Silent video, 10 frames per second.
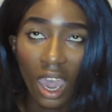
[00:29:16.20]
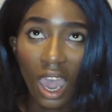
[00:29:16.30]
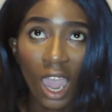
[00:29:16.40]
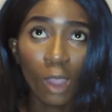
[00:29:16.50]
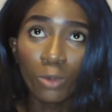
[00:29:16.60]

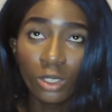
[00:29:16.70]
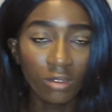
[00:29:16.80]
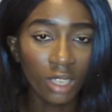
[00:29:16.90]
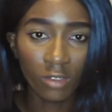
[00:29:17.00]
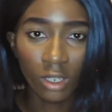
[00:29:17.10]
I would have
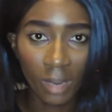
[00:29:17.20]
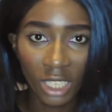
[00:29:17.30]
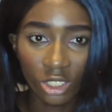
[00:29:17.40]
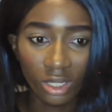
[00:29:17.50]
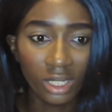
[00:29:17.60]
never
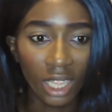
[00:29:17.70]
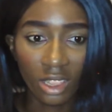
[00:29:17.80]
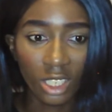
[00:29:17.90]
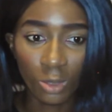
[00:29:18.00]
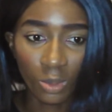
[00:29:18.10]
imagined that
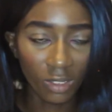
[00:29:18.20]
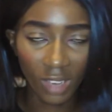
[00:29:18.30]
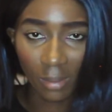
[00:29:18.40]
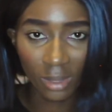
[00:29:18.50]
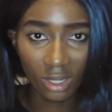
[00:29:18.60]
this would have
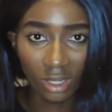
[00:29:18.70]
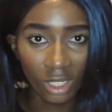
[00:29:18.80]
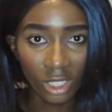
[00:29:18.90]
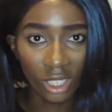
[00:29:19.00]
happened.